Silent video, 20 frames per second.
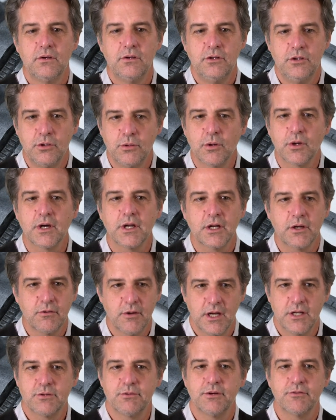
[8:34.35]
you are going to
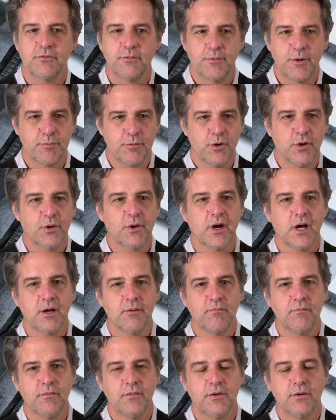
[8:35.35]
graduate from your
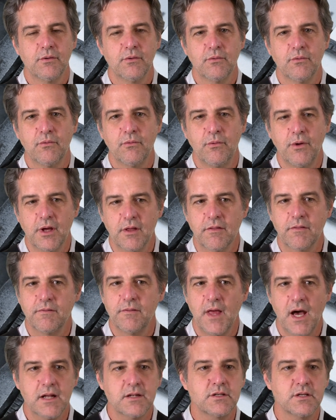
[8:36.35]
program with
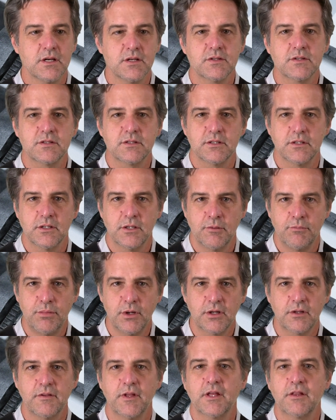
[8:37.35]
not just a
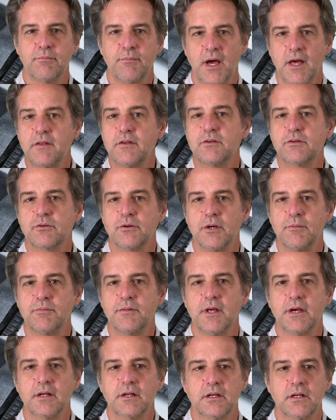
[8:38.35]
book-length
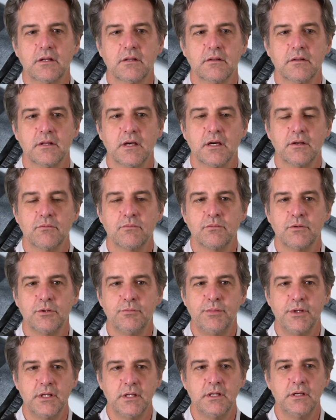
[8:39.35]
manuscript that
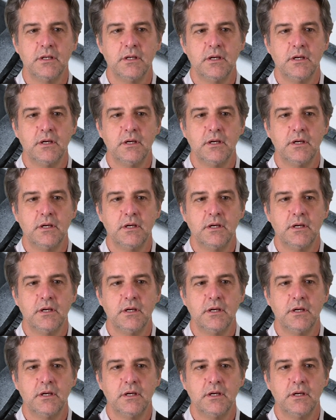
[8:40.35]
will be